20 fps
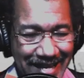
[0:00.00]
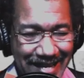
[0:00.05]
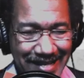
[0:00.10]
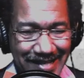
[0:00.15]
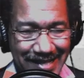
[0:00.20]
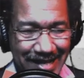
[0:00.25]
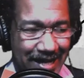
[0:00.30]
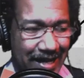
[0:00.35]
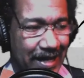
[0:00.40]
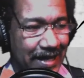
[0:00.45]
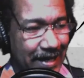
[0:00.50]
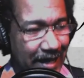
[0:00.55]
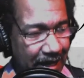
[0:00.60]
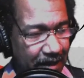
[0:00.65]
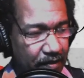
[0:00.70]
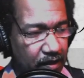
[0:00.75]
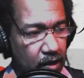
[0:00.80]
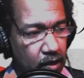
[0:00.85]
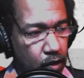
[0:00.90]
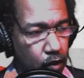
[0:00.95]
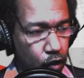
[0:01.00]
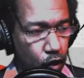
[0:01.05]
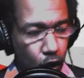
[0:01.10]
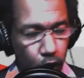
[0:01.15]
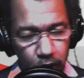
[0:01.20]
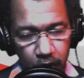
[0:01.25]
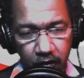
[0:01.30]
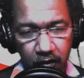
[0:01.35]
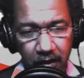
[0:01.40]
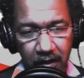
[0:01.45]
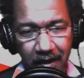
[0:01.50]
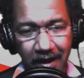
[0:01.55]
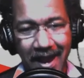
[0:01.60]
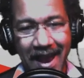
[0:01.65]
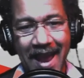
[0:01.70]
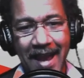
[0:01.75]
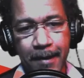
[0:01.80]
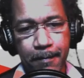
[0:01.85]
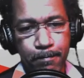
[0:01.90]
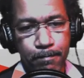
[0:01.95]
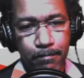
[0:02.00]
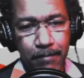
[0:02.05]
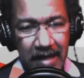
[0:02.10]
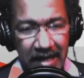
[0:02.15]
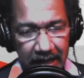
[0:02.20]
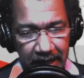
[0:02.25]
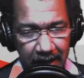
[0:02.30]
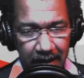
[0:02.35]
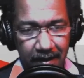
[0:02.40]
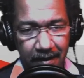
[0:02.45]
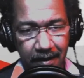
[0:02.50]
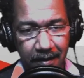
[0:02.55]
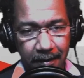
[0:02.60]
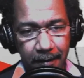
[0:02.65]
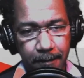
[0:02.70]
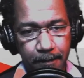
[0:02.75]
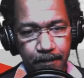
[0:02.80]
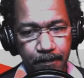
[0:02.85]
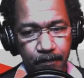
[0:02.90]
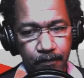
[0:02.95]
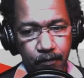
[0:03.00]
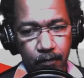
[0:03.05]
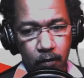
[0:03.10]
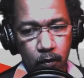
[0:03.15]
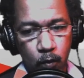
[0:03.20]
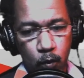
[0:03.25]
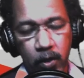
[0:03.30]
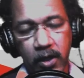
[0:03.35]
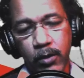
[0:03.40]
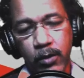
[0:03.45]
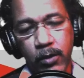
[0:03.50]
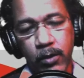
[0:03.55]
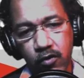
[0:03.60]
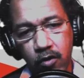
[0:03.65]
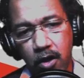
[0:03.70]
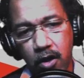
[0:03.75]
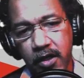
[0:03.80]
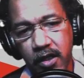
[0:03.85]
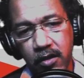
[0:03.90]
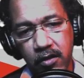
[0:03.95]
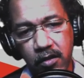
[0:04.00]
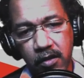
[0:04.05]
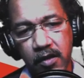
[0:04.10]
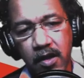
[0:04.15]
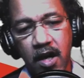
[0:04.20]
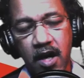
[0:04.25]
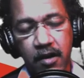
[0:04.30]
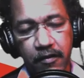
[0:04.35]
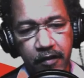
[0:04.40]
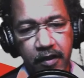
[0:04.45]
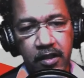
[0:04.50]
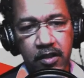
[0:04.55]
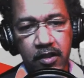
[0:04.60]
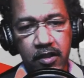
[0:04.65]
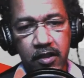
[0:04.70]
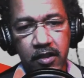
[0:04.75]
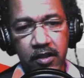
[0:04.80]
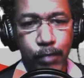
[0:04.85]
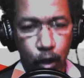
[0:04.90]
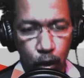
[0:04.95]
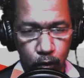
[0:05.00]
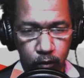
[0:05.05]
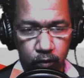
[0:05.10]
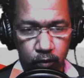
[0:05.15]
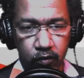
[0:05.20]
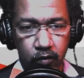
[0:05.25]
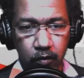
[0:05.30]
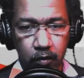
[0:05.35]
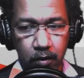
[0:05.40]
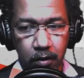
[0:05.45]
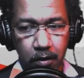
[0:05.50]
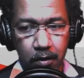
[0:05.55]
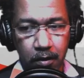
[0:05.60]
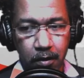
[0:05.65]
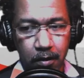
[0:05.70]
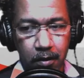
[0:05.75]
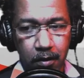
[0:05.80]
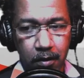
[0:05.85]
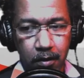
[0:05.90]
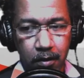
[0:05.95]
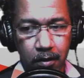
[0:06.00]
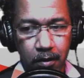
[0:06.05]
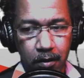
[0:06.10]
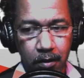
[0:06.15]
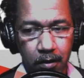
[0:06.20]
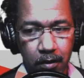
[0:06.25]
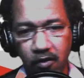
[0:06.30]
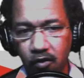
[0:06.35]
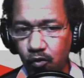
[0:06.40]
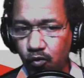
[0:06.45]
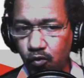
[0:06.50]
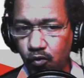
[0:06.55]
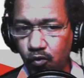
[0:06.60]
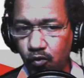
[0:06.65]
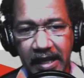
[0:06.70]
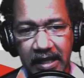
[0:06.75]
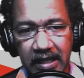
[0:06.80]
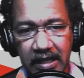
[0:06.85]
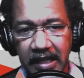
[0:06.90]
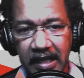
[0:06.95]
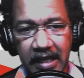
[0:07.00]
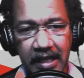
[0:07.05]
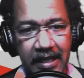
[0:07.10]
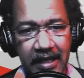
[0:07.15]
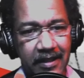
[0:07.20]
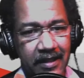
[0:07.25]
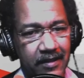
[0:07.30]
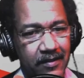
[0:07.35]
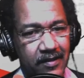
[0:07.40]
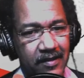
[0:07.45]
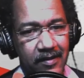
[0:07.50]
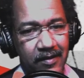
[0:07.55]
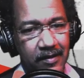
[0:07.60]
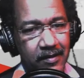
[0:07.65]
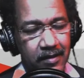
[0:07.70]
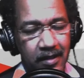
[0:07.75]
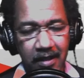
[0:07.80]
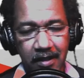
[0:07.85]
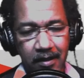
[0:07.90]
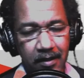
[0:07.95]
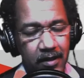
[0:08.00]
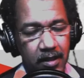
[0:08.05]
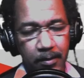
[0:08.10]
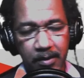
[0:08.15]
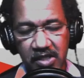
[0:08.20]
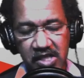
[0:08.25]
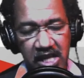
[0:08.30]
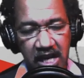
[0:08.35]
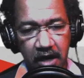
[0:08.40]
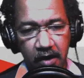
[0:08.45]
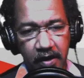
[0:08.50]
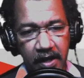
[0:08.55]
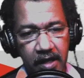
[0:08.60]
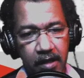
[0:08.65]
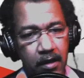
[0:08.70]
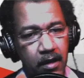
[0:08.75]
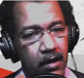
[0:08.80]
said, Nathan Larson admitted when he was talking to the Huffington Post. So this isn't right-leaning. This isn't libertarian.